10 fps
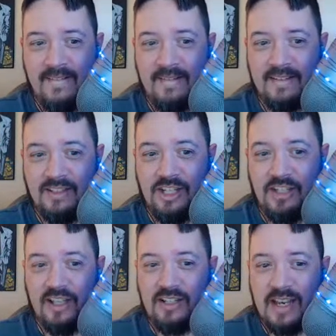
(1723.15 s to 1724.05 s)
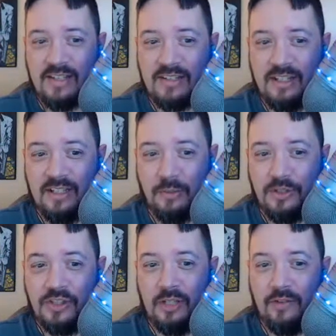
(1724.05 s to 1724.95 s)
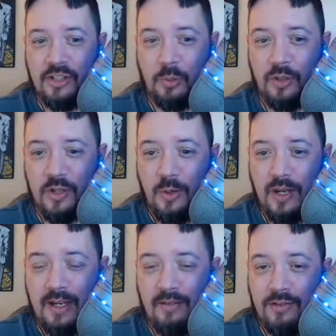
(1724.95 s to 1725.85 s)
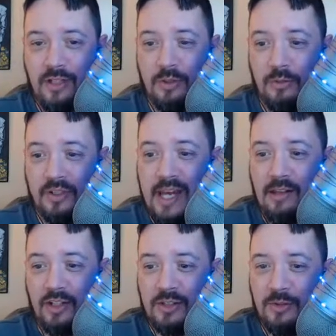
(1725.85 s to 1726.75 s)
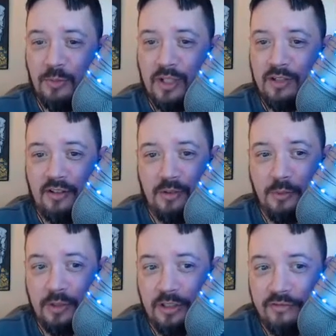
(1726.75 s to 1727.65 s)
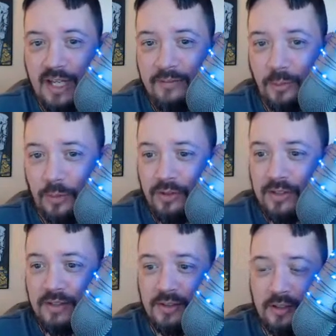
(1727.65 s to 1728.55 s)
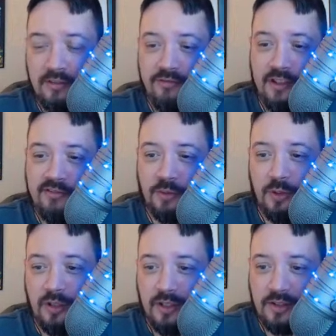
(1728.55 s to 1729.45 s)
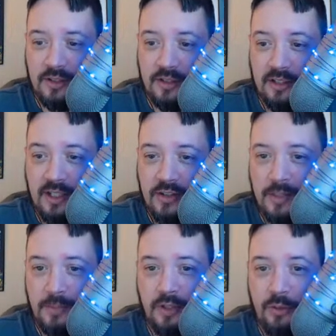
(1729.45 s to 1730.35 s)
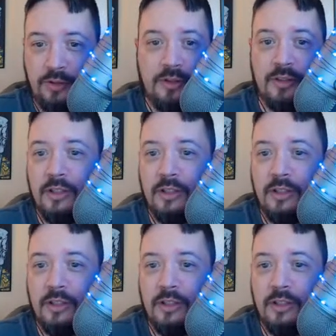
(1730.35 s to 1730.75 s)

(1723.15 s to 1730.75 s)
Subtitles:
GLH asked, "What server stories do you have?" So you want to regale us with one of your favorite ones that's fit for us non-super users?